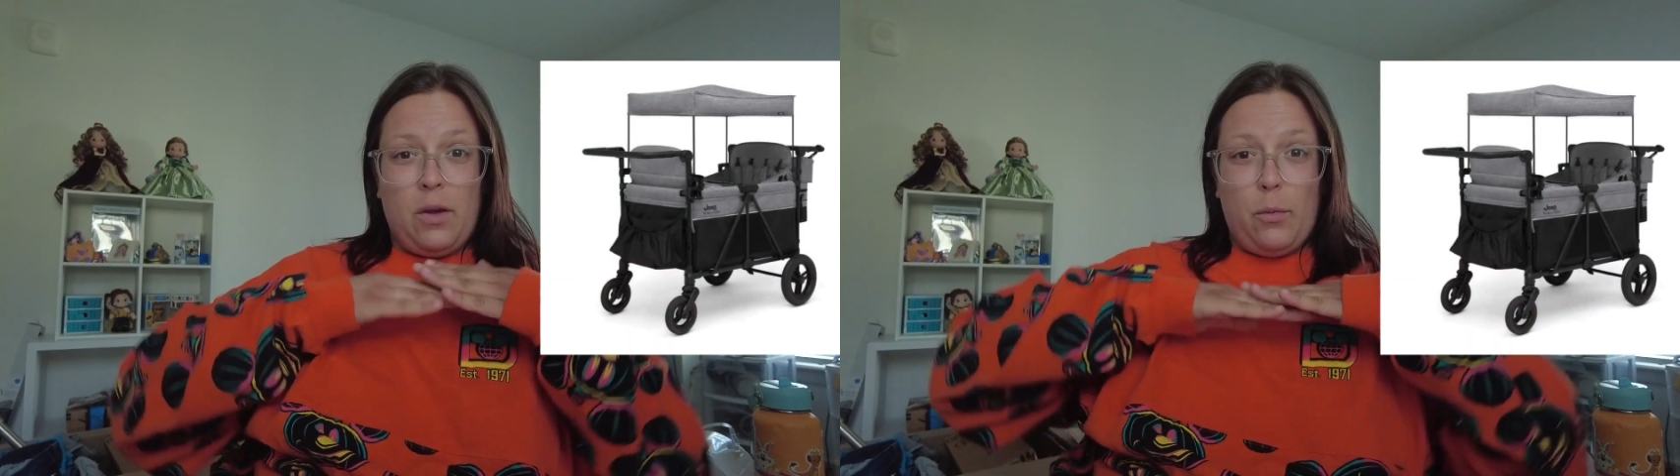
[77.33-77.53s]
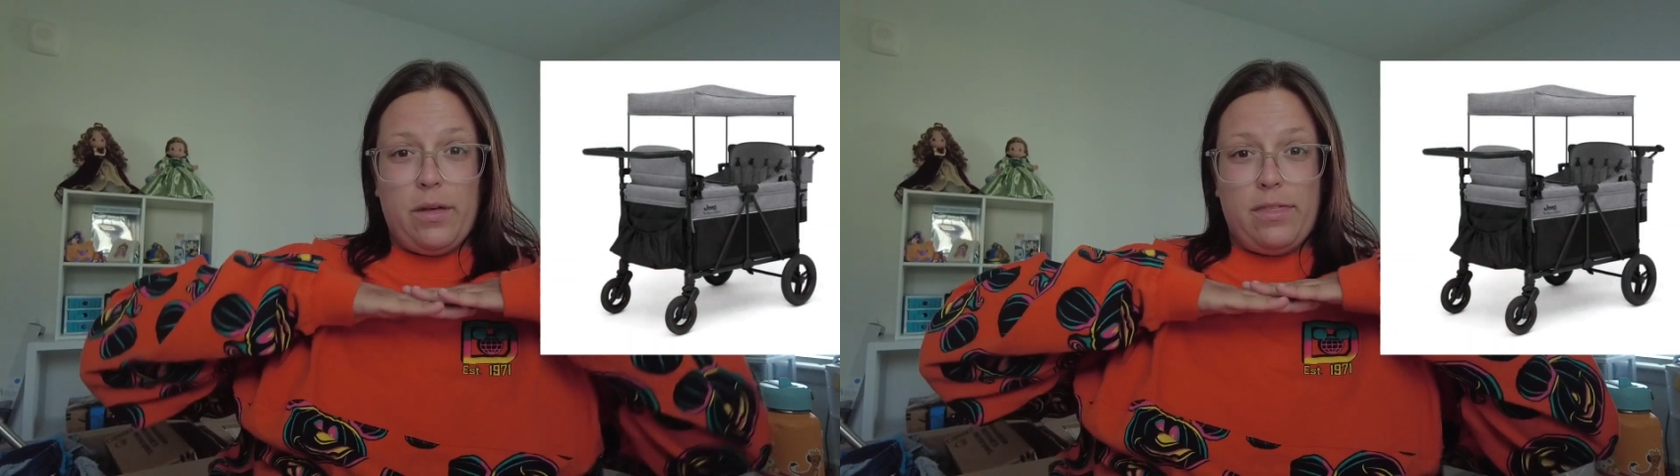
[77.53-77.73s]

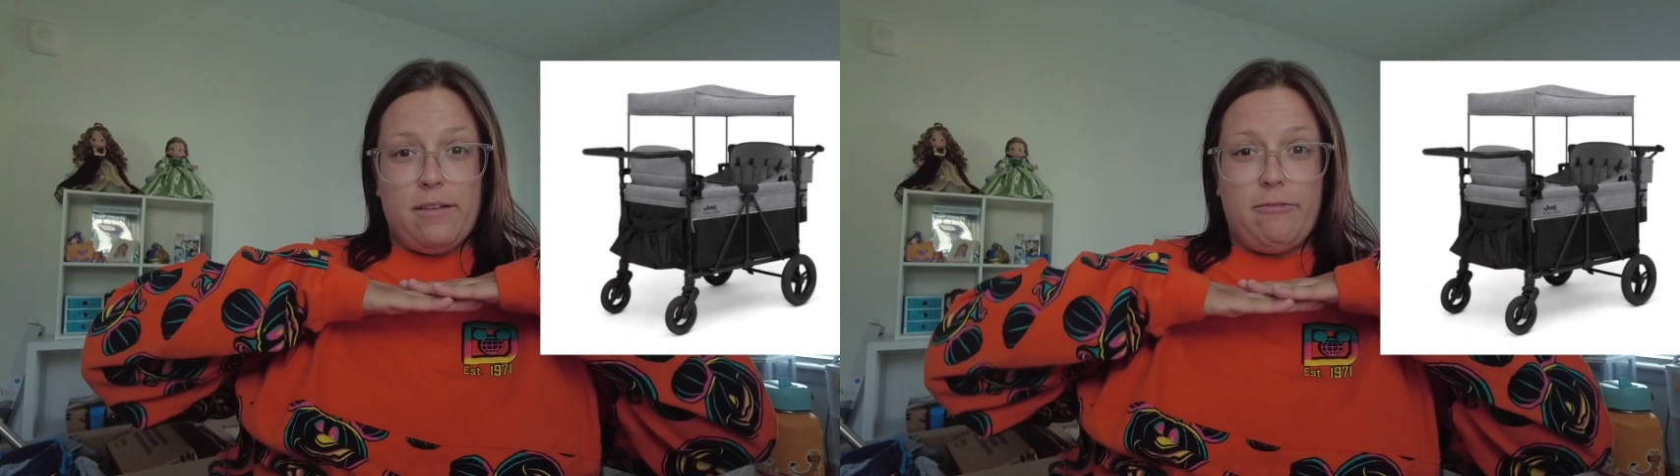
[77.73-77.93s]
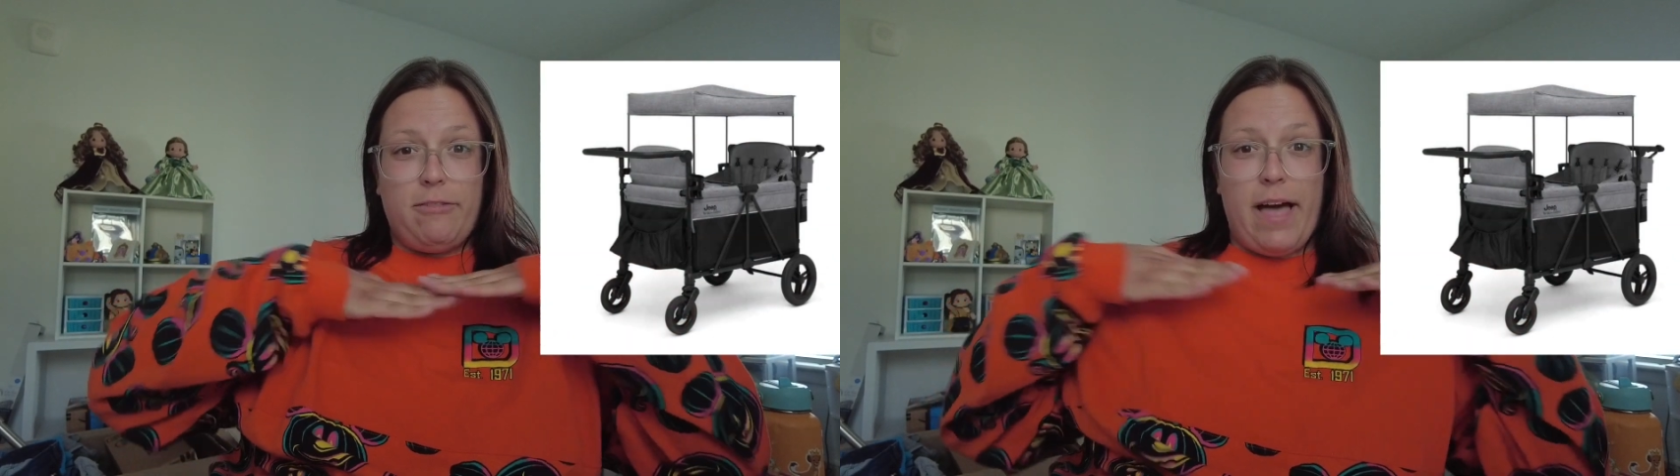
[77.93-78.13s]
with
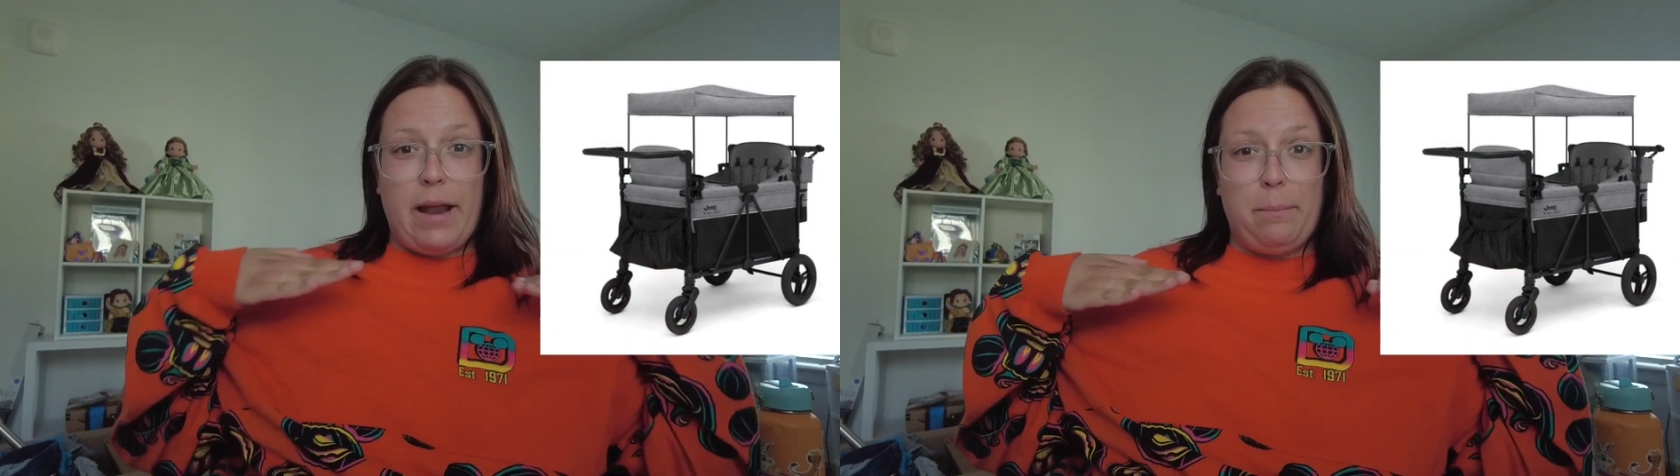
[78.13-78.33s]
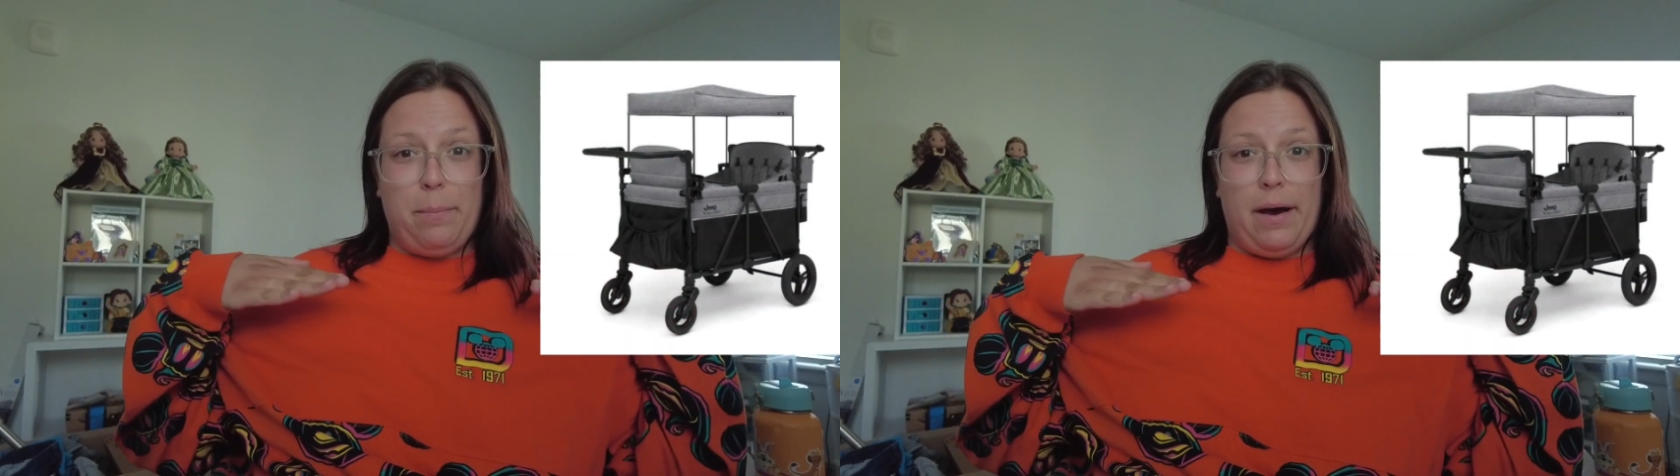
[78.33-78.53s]
the
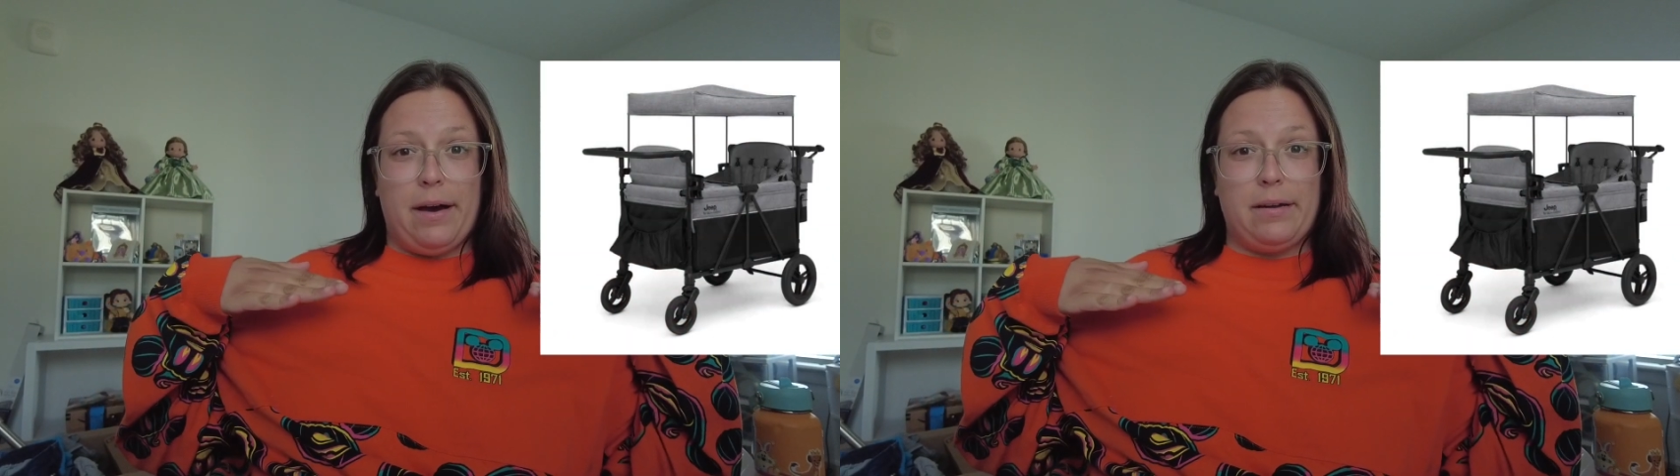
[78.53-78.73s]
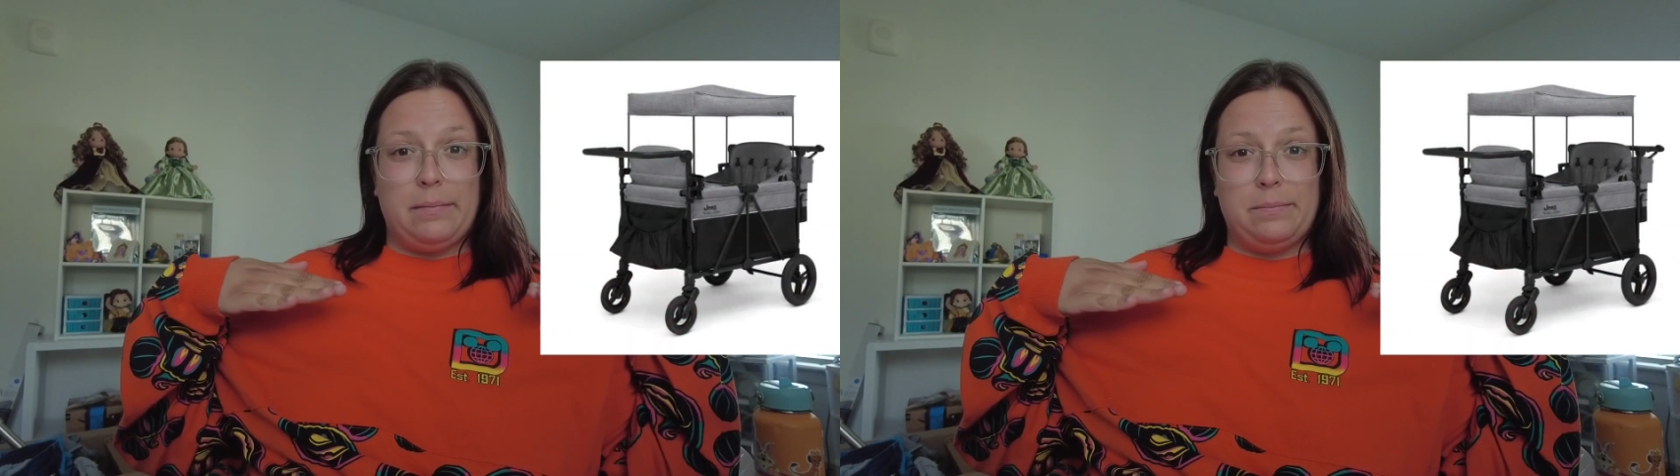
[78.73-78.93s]
flat
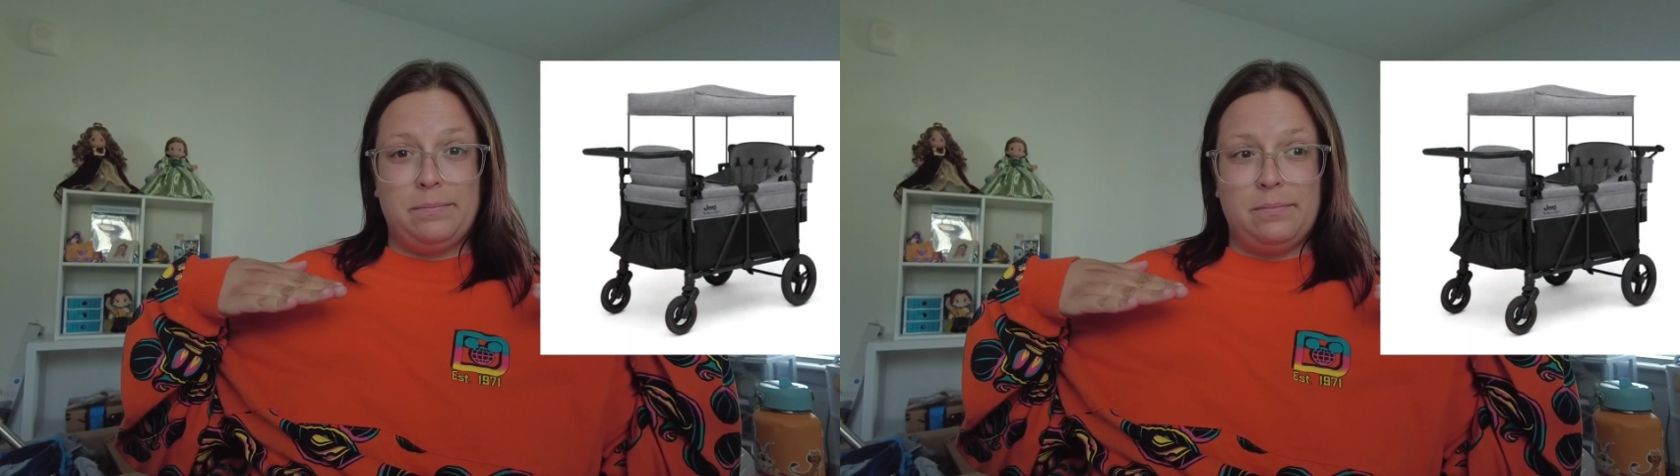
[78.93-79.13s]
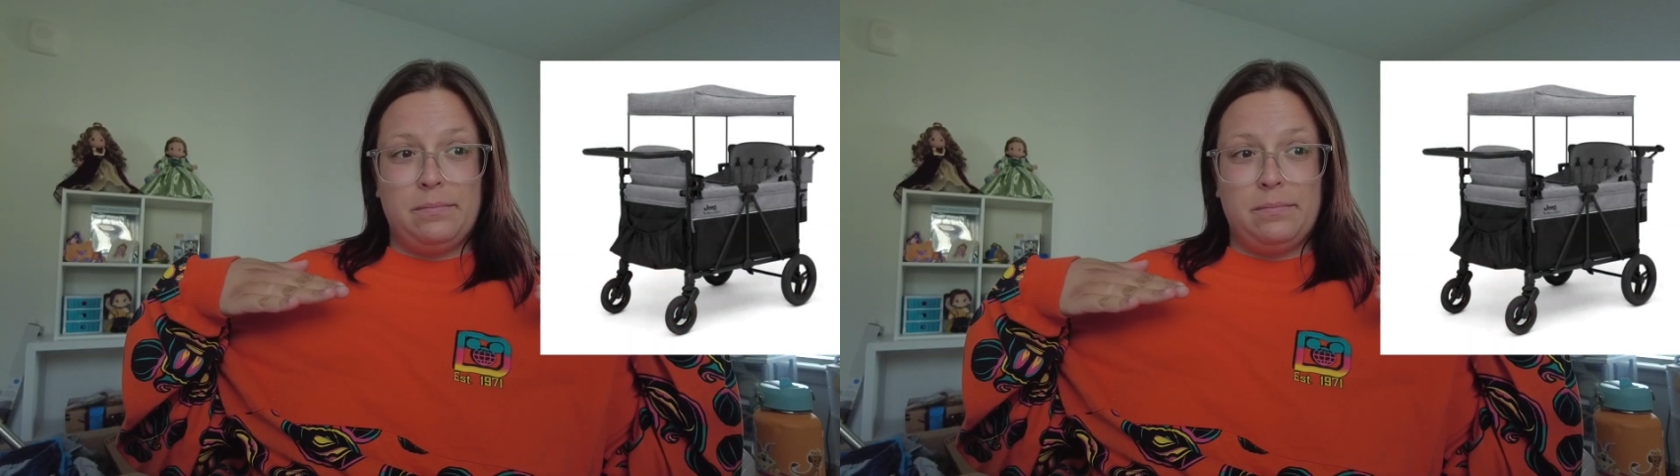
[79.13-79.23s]
bottom.